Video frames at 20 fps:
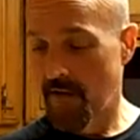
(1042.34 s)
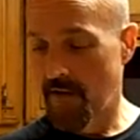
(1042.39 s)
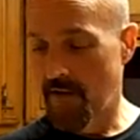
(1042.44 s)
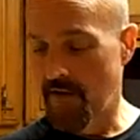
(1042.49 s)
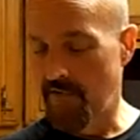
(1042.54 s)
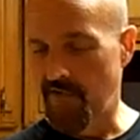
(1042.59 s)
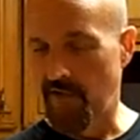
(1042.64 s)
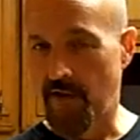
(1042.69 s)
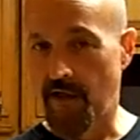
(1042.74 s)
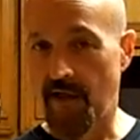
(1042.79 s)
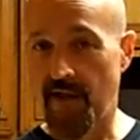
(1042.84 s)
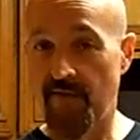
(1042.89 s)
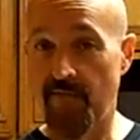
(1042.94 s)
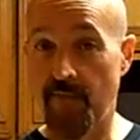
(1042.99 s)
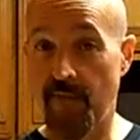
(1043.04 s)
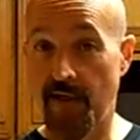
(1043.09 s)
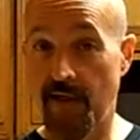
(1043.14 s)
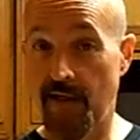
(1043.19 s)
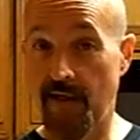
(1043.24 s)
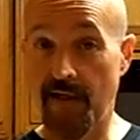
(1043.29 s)
if a
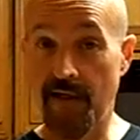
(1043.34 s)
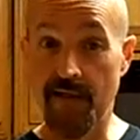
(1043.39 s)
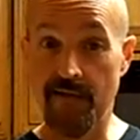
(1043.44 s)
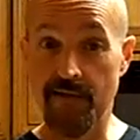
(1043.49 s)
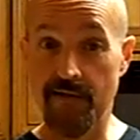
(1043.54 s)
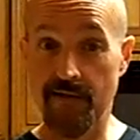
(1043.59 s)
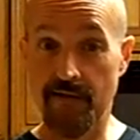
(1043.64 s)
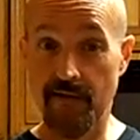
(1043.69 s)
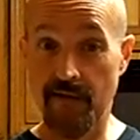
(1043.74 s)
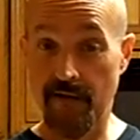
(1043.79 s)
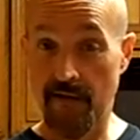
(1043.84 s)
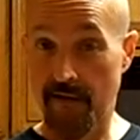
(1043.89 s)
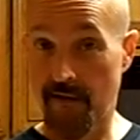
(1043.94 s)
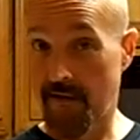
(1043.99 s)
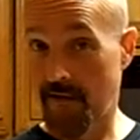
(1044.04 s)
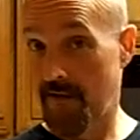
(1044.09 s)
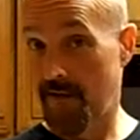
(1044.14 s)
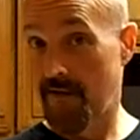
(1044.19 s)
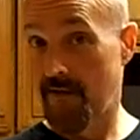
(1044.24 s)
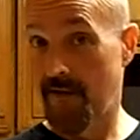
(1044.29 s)
caveman had a stick
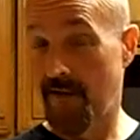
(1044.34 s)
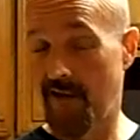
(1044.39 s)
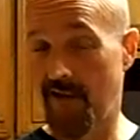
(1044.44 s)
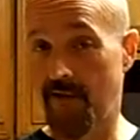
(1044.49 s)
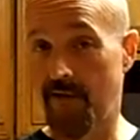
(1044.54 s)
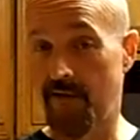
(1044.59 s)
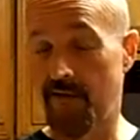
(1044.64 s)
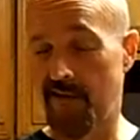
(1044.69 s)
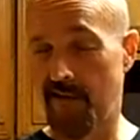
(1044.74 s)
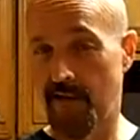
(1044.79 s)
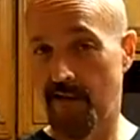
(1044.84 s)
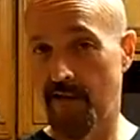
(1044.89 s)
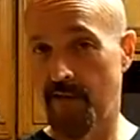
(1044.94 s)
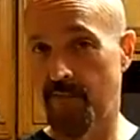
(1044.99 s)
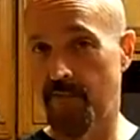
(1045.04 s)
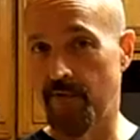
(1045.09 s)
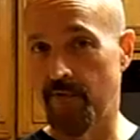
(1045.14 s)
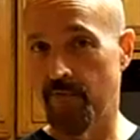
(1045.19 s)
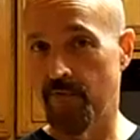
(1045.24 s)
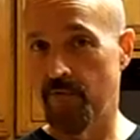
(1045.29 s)
and could dig
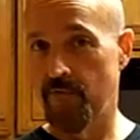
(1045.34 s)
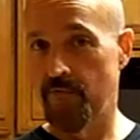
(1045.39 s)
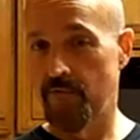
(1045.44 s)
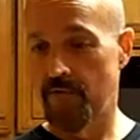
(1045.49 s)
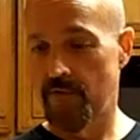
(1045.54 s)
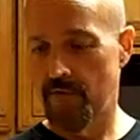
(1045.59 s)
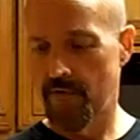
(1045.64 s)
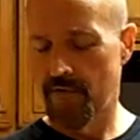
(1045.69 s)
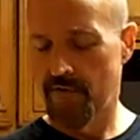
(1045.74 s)
up a root